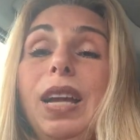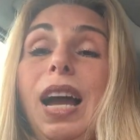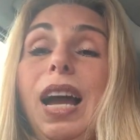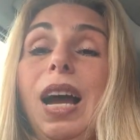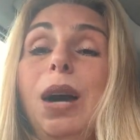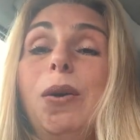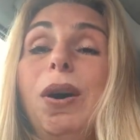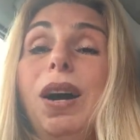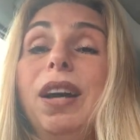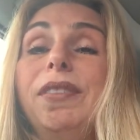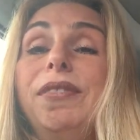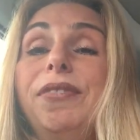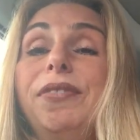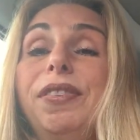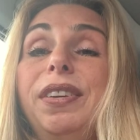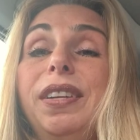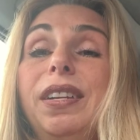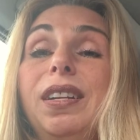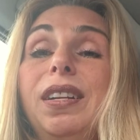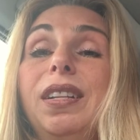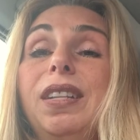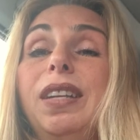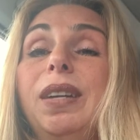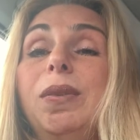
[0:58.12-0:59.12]
how I
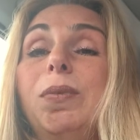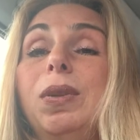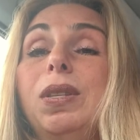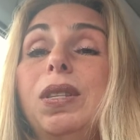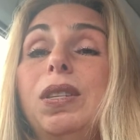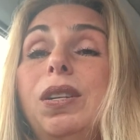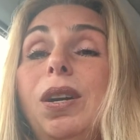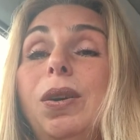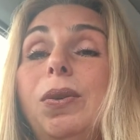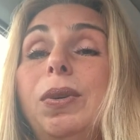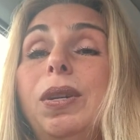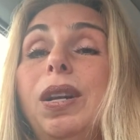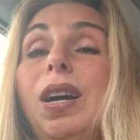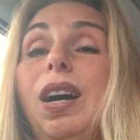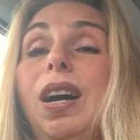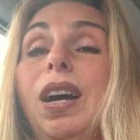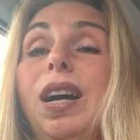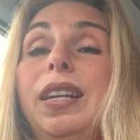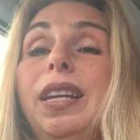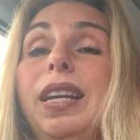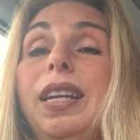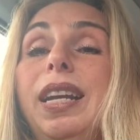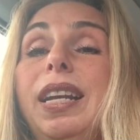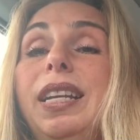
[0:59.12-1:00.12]
feel and what's going
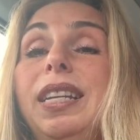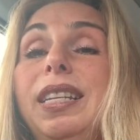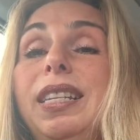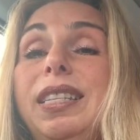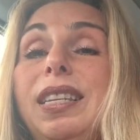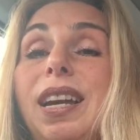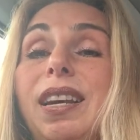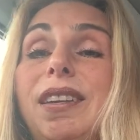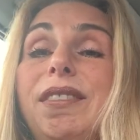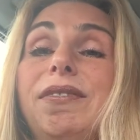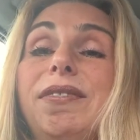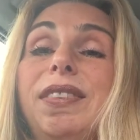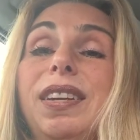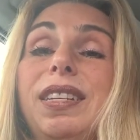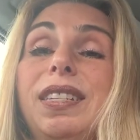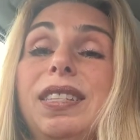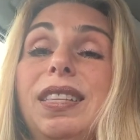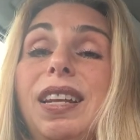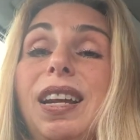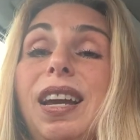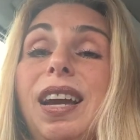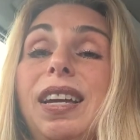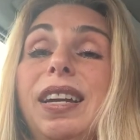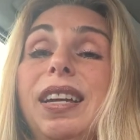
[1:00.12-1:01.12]
on and any side effects
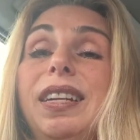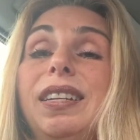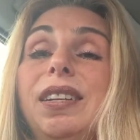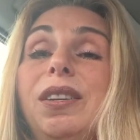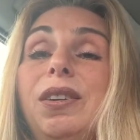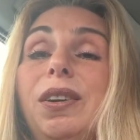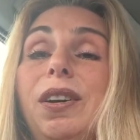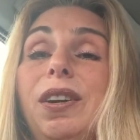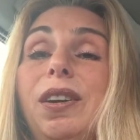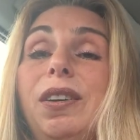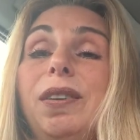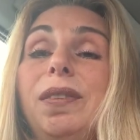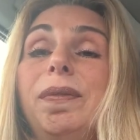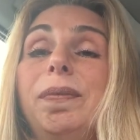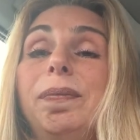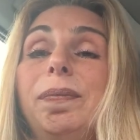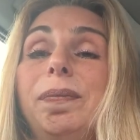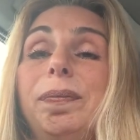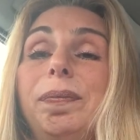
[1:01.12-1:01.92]
that I incur.